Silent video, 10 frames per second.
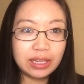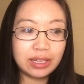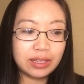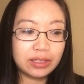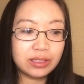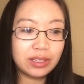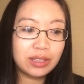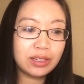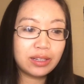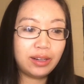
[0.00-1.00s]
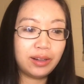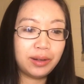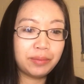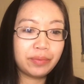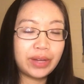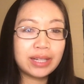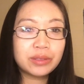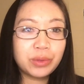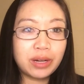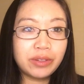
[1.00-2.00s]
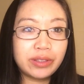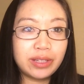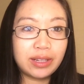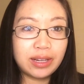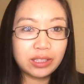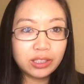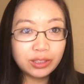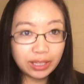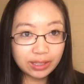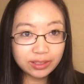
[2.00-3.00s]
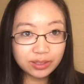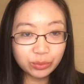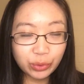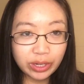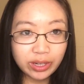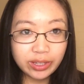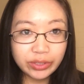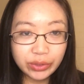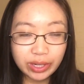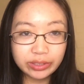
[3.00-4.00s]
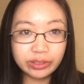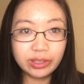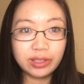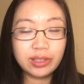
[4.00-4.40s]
And um, that's where everything kind of clicks, where you actually